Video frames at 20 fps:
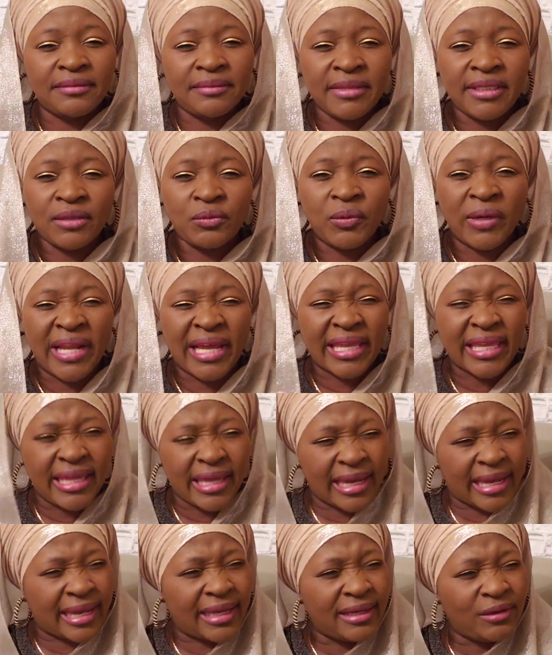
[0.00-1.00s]
me
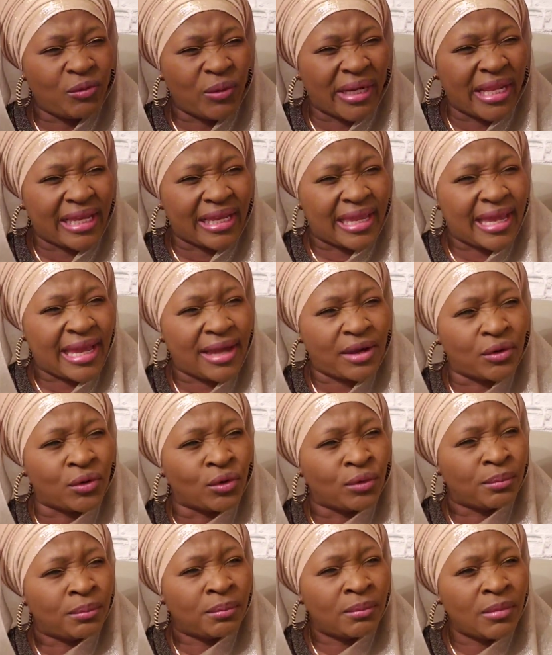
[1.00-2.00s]
when I got
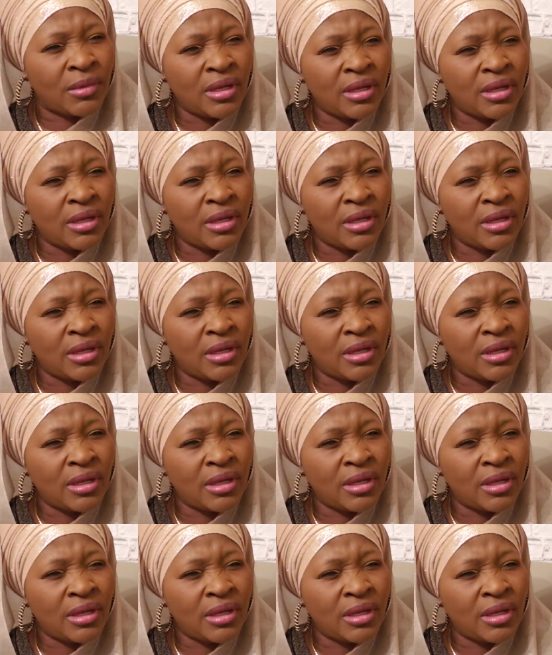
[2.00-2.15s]
home.